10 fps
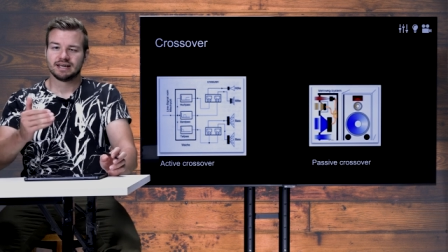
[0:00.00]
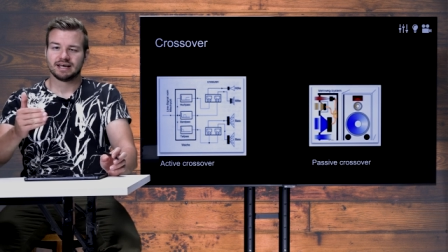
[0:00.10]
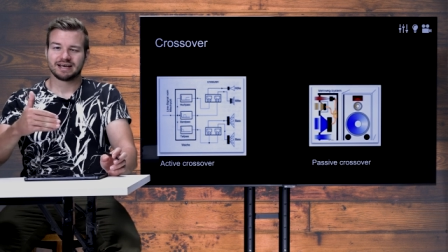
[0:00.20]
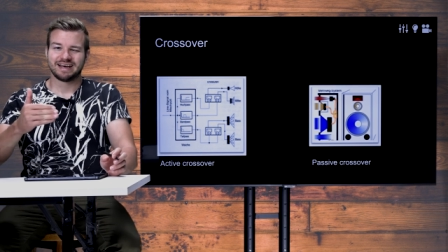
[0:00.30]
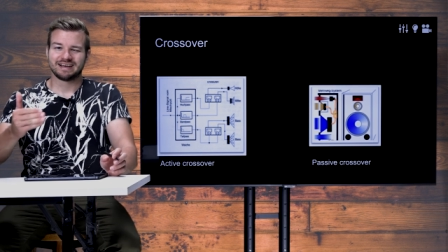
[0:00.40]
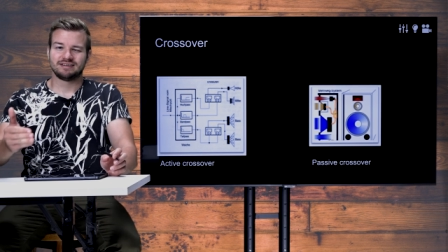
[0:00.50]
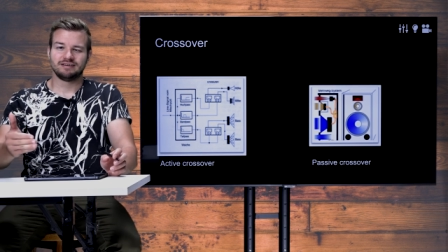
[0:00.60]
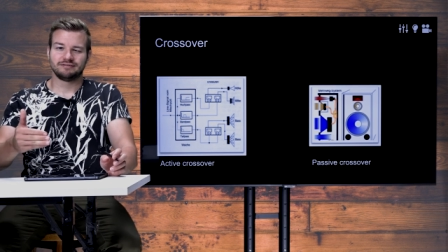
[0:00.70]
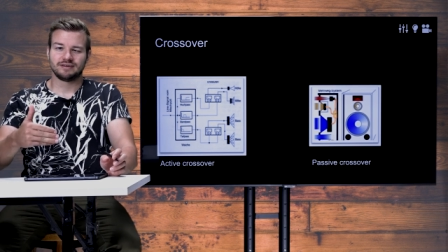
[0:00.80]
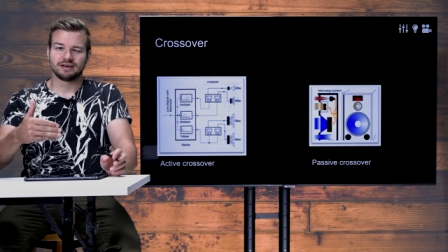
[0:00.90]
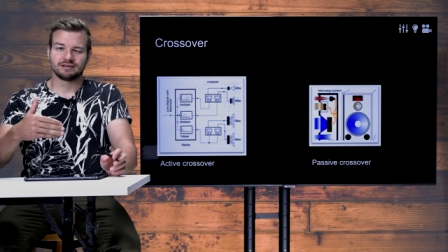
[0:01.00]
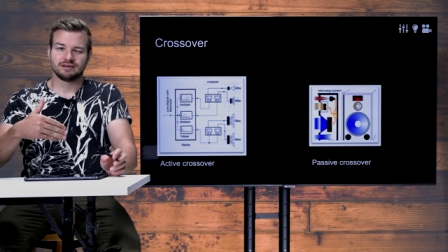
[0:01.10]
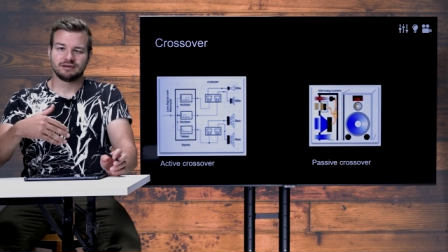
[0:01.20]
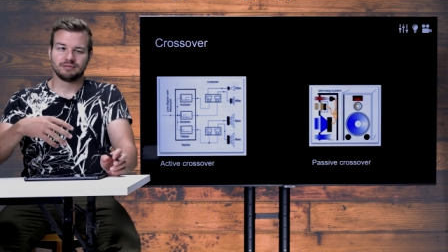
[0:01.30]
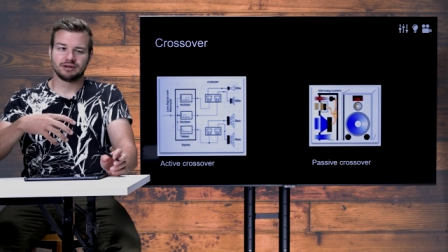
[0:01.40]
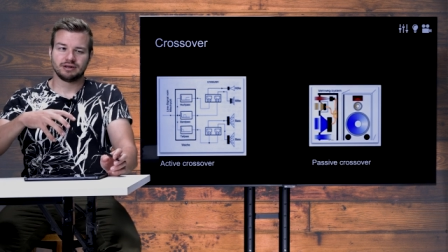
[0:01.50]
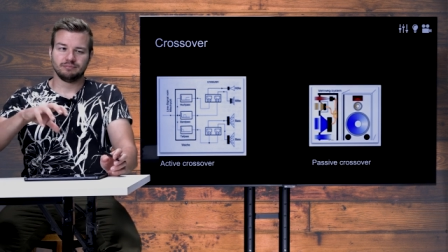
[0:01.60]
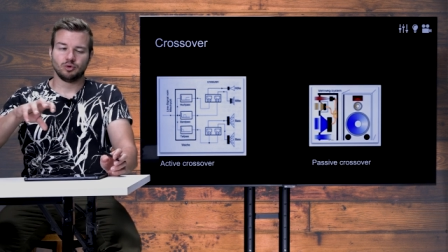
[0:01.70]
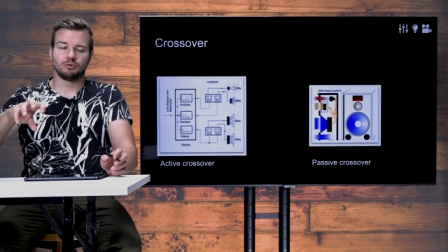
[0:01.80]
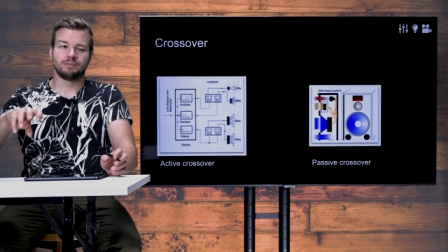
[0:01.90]
like active like um,
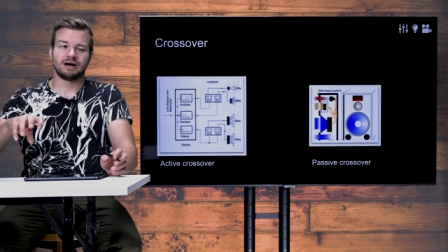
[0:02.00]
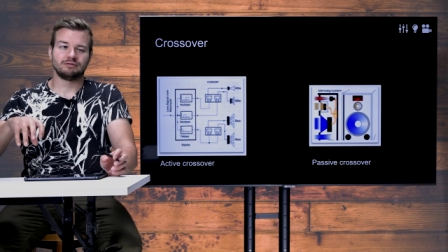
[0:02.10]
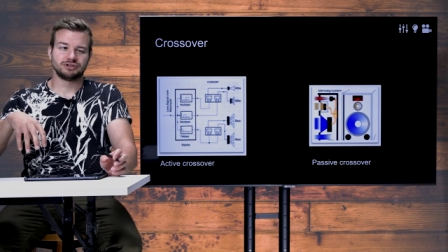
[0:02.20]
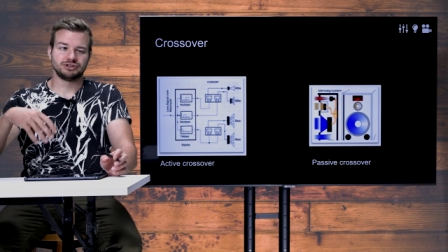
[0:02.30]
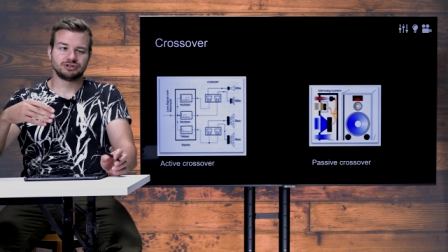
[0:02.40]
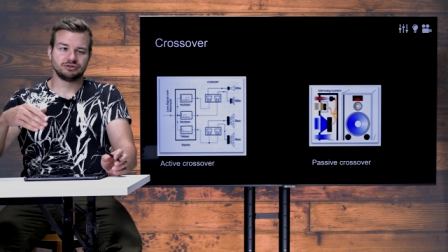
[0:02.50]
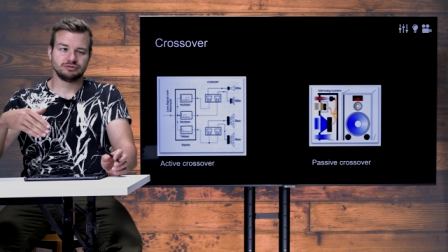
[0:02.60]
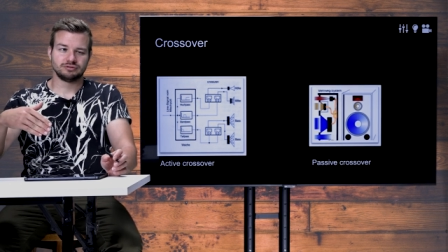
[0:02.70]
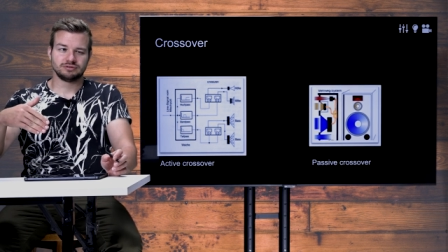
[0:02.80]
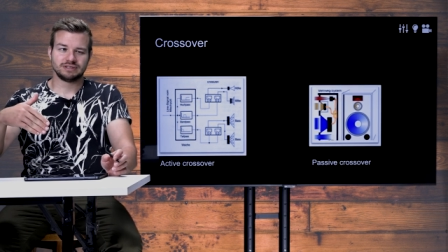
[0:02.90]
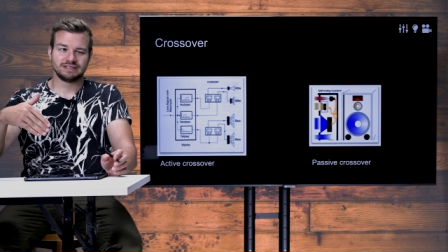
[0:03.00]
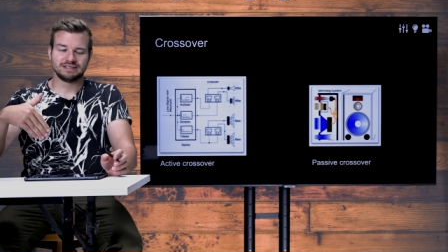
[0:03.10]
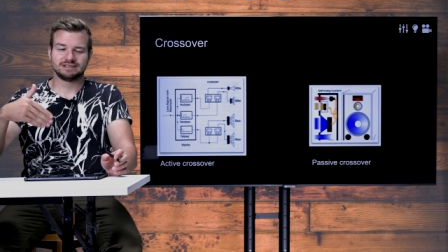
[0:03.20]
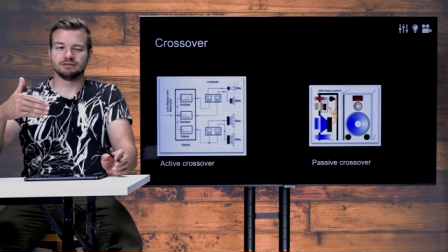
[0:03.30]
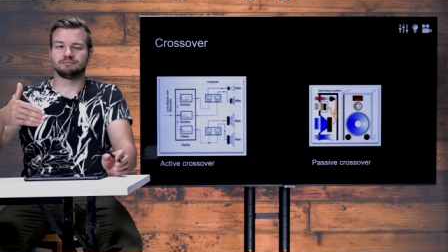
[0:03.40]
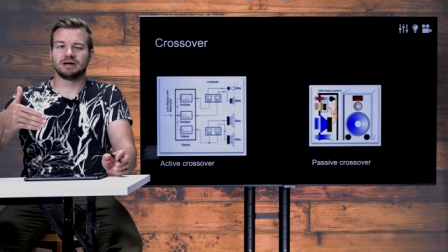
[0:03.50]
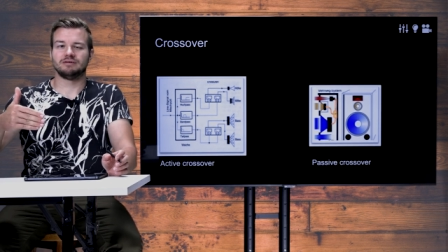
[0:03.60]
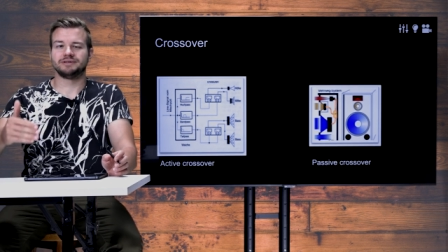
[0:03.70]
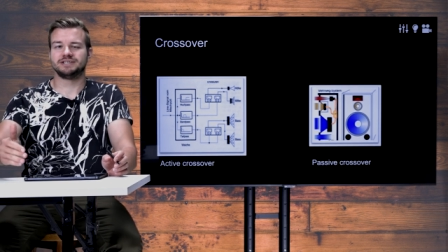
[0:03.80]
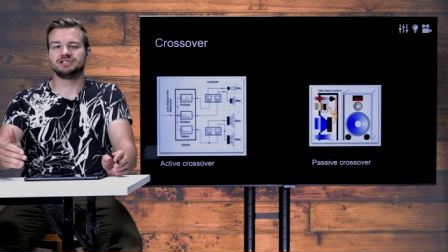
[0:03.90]
more power just to it is not
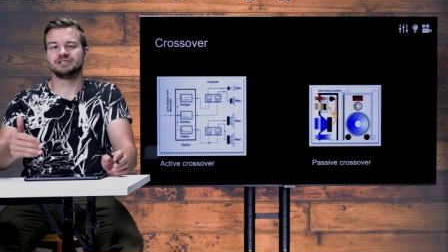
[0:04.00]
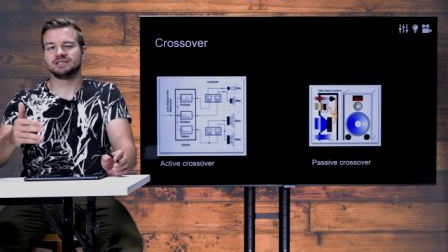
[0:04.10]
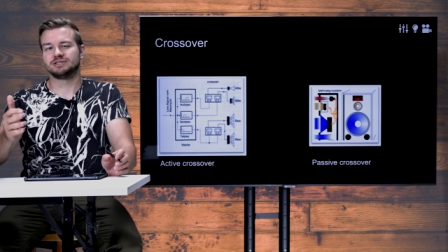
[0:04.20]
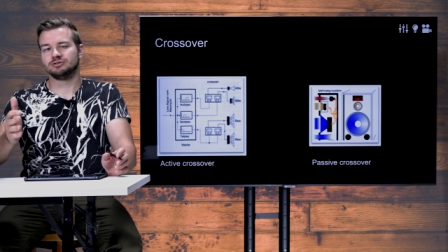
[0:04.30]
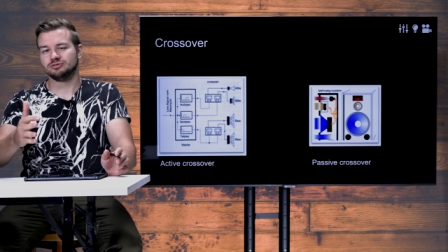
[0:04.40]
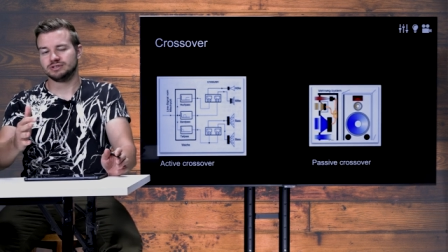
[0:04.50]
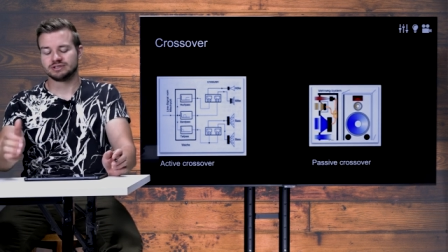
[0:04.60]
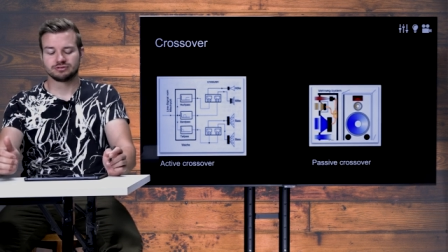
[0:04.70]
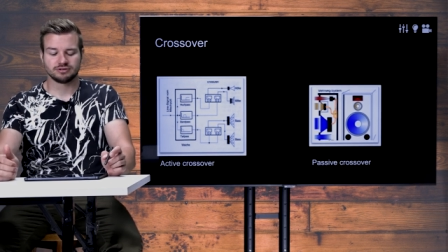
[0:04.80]
powered additionally to do this